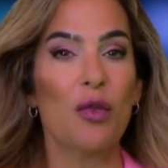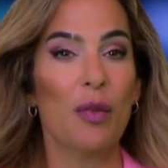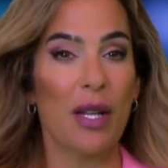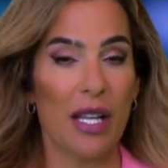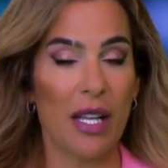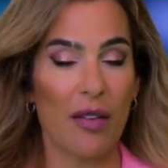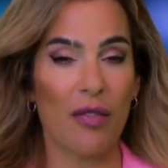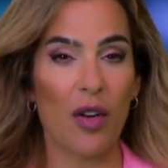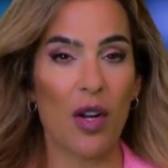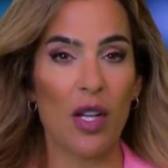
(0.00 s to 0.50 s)

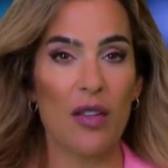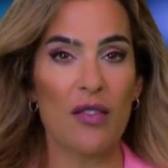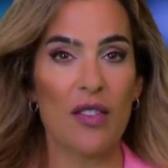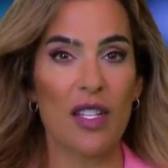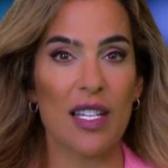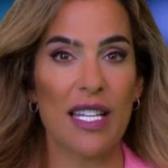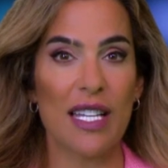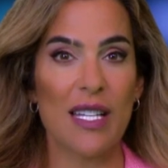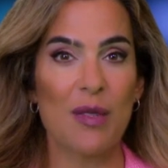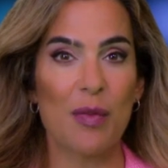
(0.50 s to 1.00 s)
media for all of the
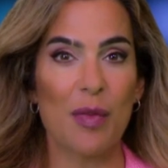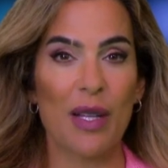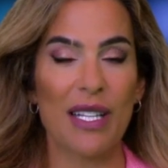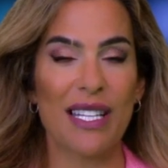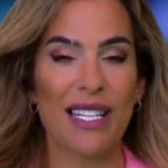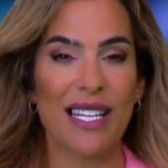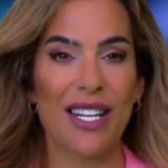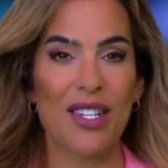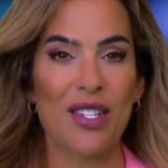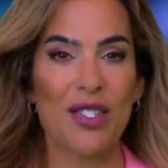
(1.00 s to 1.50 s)
latest
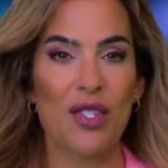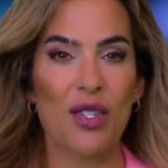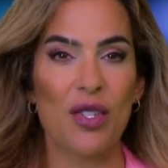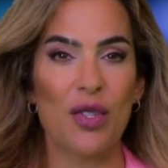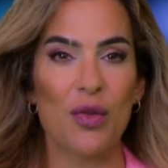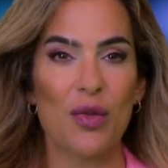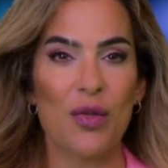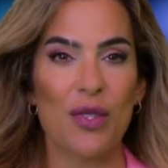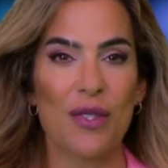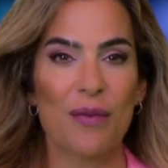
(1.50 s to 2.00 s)
billionaires
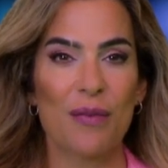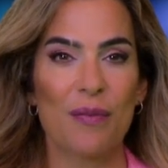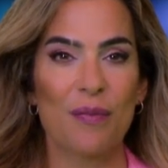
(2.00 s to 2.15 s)
news.